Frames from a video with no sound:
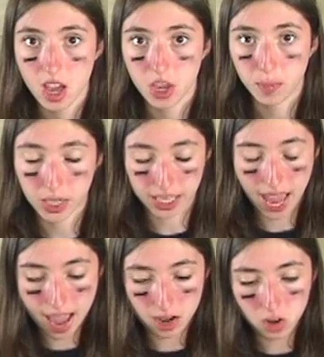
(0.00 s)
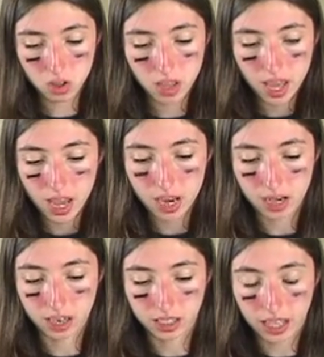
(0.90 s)
you put a candle in
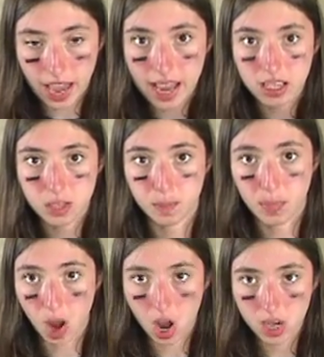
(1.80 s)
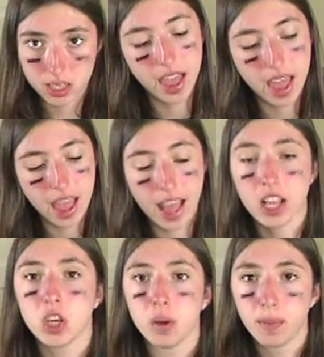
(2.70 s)
a glass box
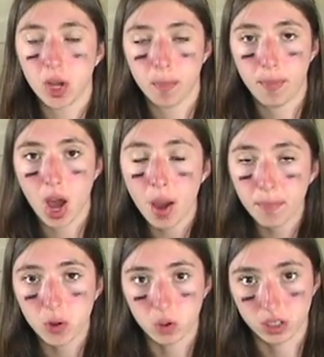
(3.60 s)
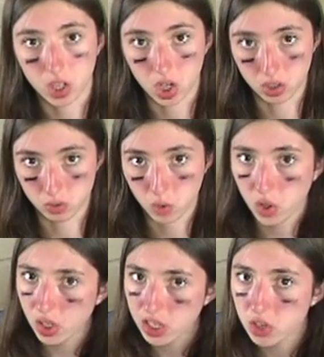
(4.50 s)
and you put popcorn kernels, or
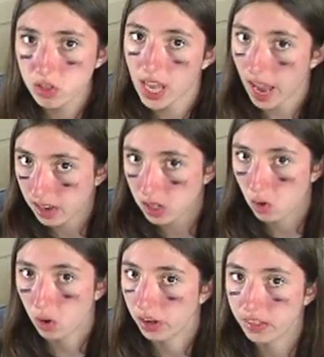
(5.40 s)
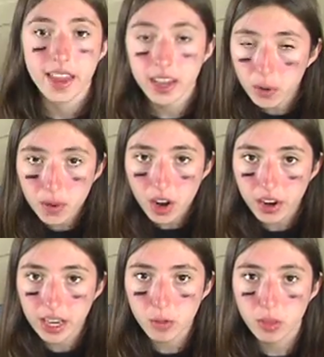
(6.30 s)
you can use candy corn. Here we are
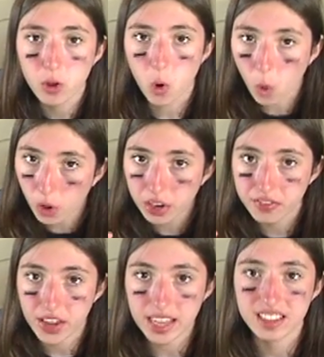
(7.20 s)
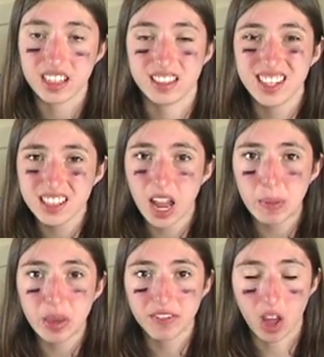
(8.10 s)
again with gourd vases. This time
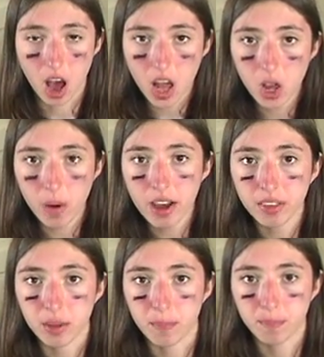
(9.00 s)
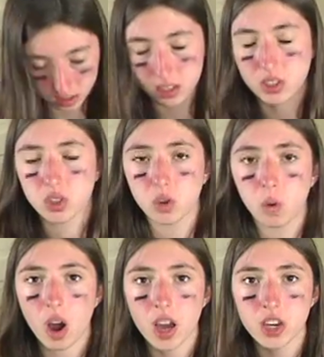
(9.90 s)
you have to hollow out the
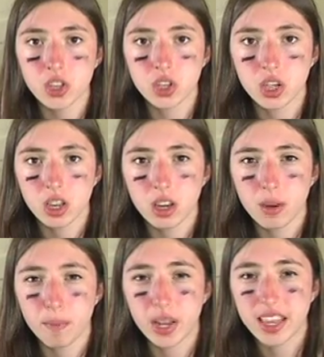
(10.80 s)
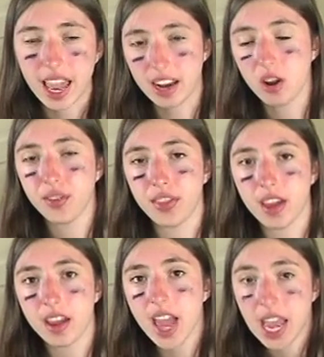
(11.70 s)
squash potato
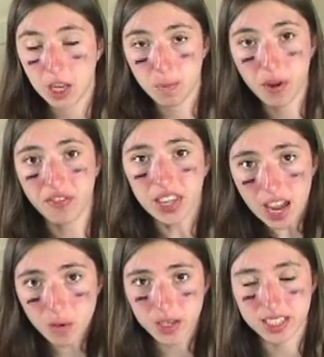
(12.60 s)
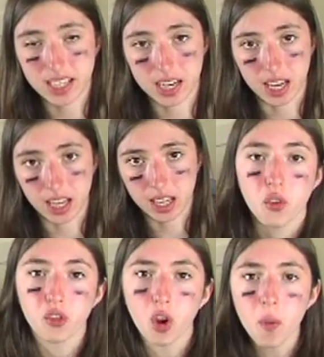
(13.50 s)
thing and you put flowers in it.
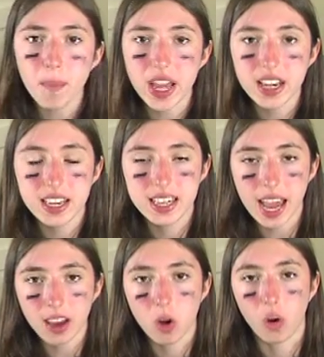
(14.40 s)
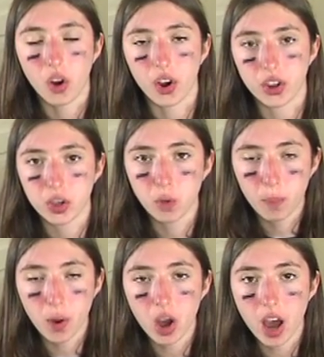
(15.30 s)
Rope and decor. You
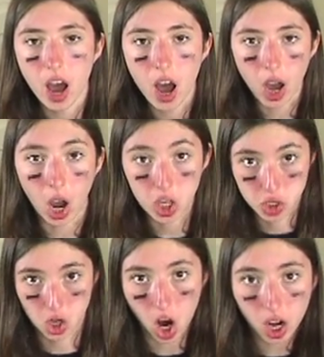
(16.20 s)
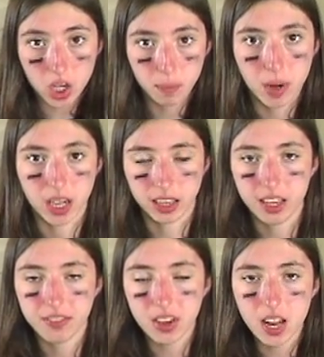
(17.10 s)
put a jar, you put a
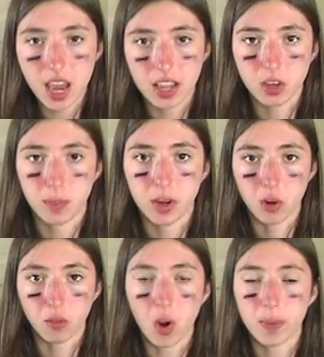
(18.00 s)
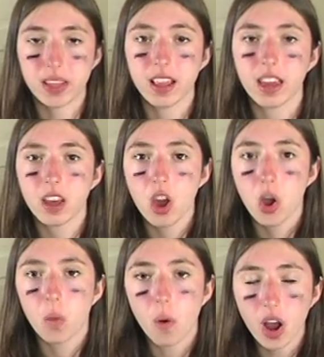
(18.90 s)
leaf in it, and you put a rope. It's like
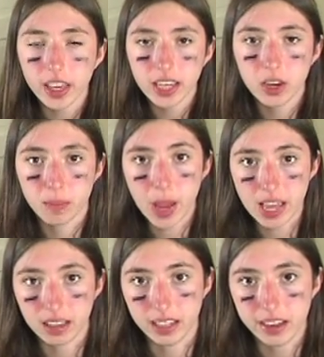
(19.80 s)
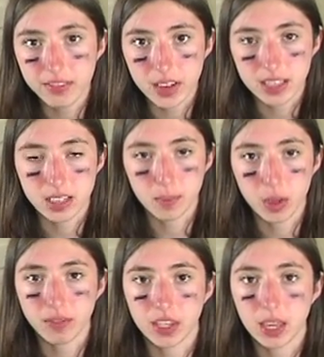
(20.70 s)
walking your pet leaf, except you
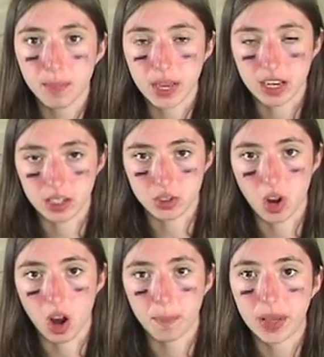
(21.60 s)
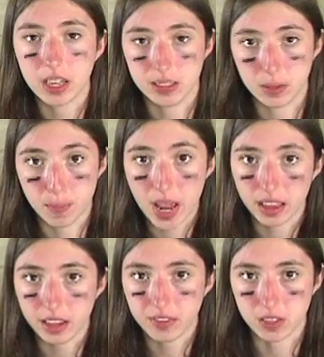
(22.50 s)
have to keep it in a jar because your pet
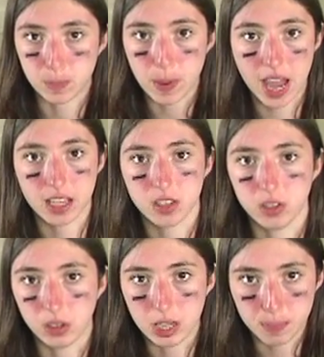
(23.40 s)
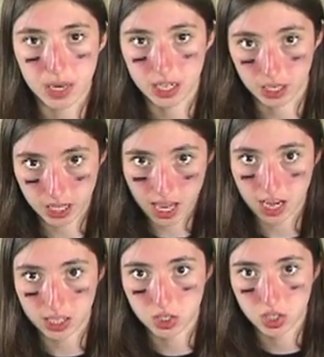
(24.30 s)
leaf is bad, so you keep it in a
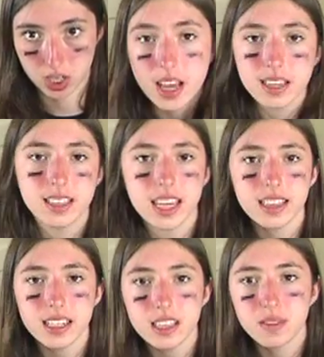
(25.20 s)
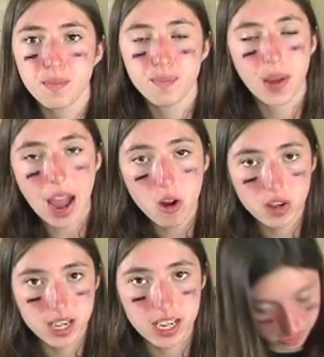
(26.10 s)
cage. Season's
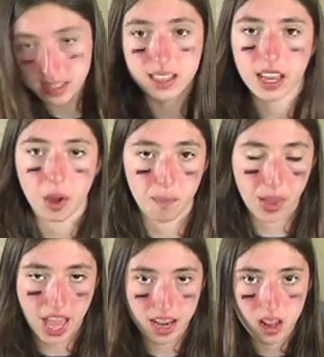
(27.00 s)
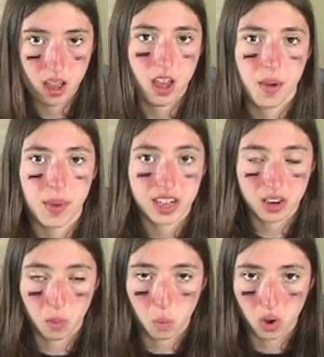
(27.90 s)
Bounty. It's like a bed made out
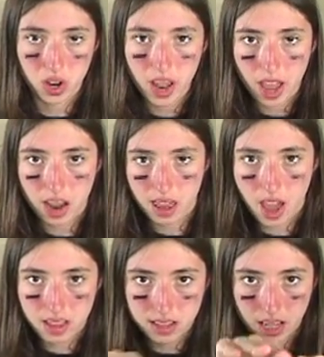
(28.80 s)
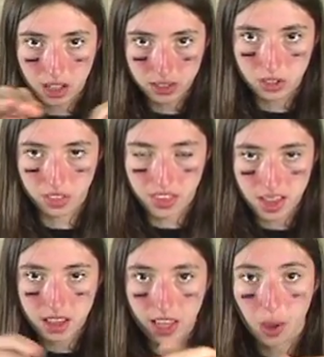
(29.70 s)
of wood, and it has like a little
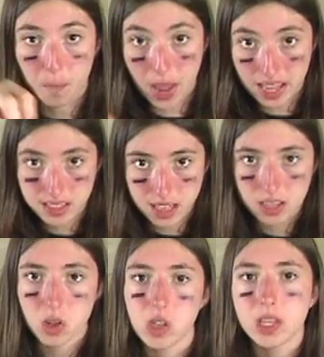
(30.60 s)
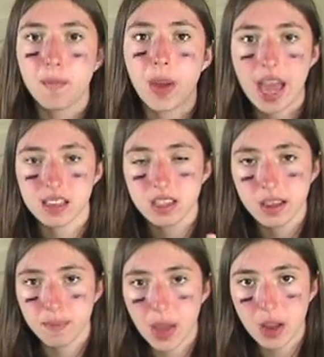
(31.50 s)
thing like a basket, so it's a
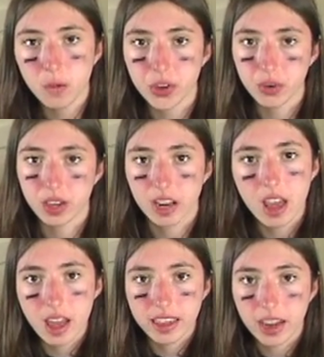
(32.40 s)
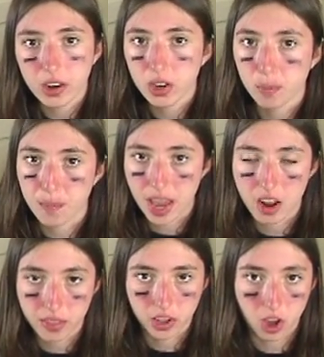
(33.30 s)
basket bed where you can carry your bed
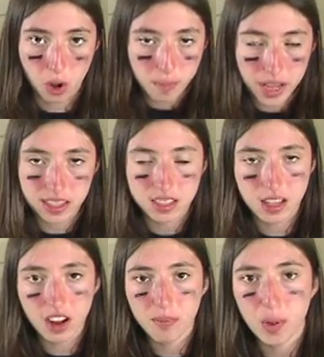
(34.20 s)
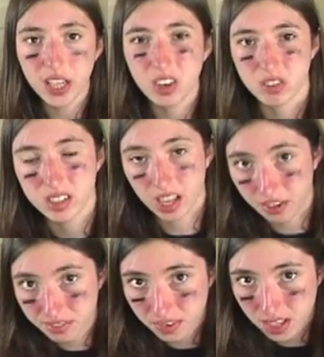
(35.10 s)
on the go, but instead of putting
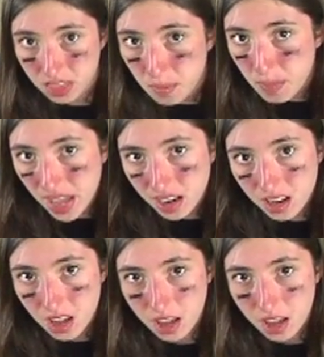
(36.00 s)
yourself in the bed,